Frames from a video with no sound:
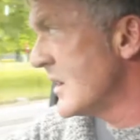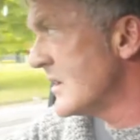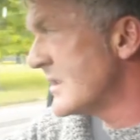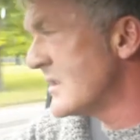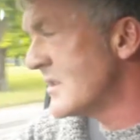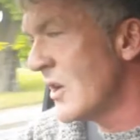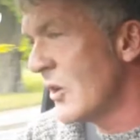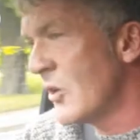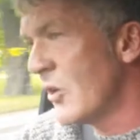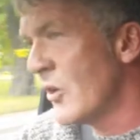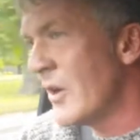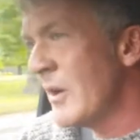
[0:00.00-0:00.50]

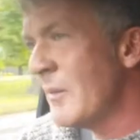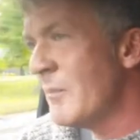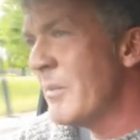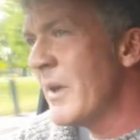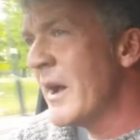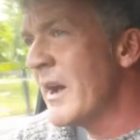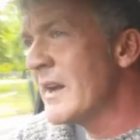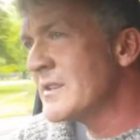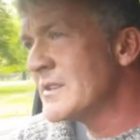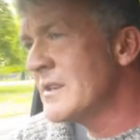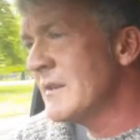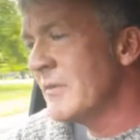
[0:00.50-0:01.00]
done on
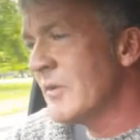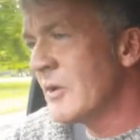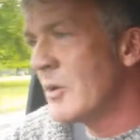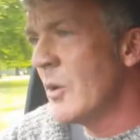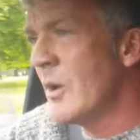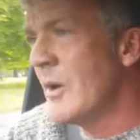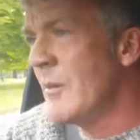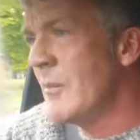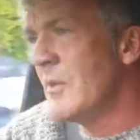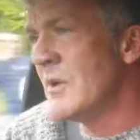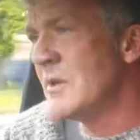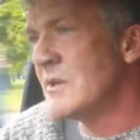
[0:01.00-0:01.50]
impactive
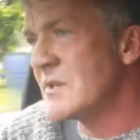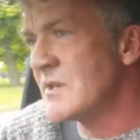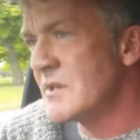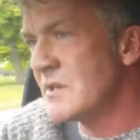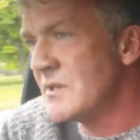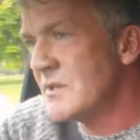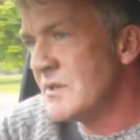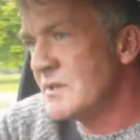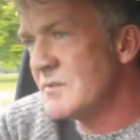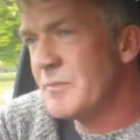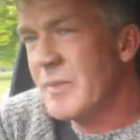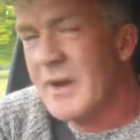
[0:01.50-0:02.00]
equipment,
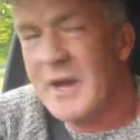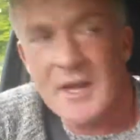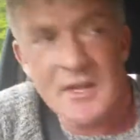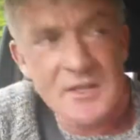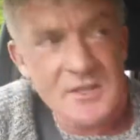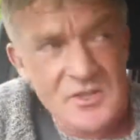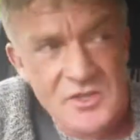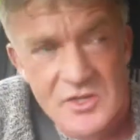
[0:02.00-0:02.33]
such as pads,